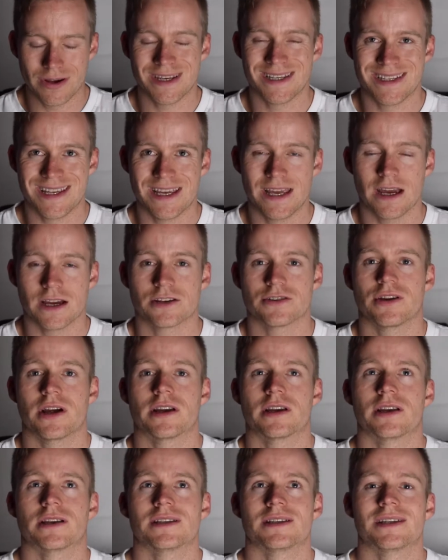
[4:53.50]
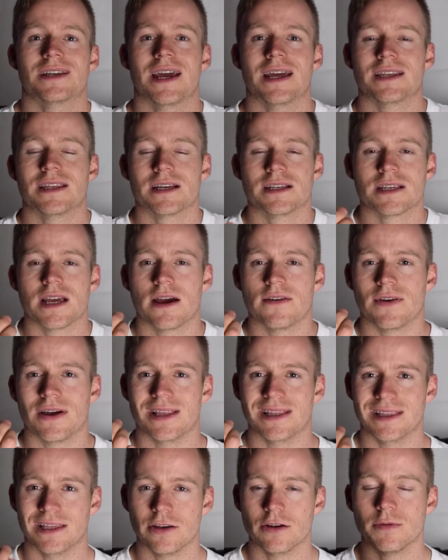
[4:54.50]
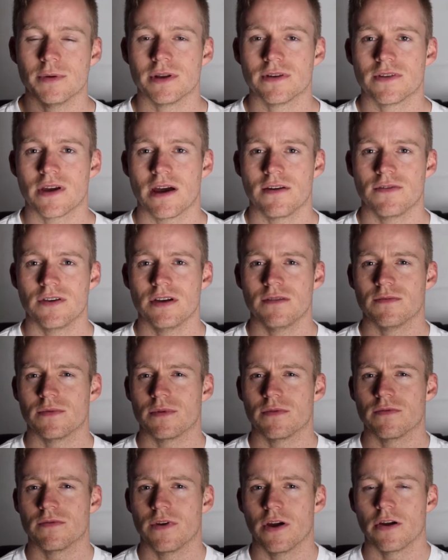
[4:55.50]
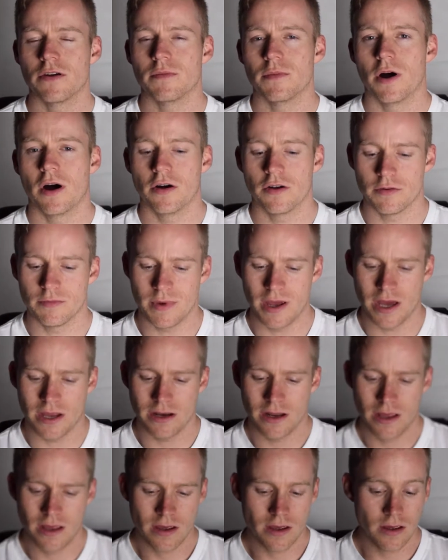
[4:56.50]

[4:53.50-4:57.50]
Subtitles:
tea extract, as it does have a little bit of caffeine, but a very mild amount.